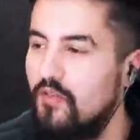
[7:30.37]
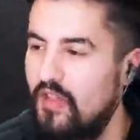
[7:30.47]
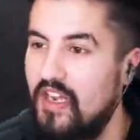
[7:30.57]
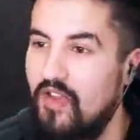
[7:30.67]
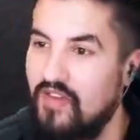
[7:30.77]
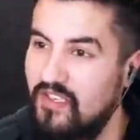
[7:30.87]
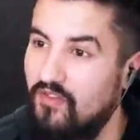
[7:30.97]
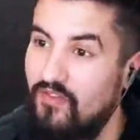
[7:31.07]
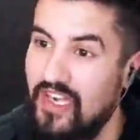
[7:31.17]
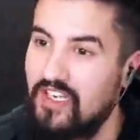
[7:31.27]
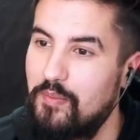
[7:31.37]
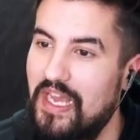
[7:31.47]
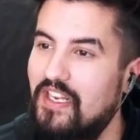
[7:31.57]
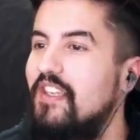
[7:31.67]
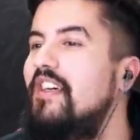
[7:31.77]
without having to fight a
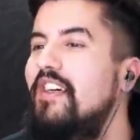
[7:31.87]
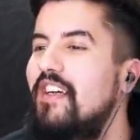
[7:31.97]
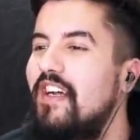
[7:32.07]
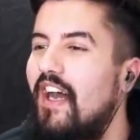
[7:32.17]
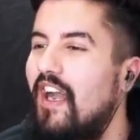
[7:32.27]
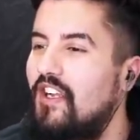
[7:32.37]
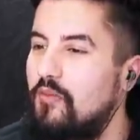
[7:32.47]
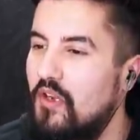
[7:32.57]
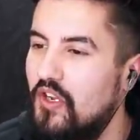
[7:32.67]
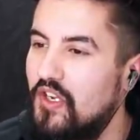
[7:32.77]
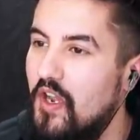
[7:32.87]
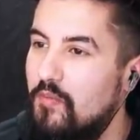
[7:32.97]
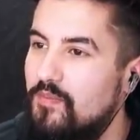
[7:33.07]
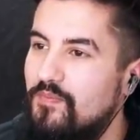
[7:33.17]
battle, and you'll be good to go.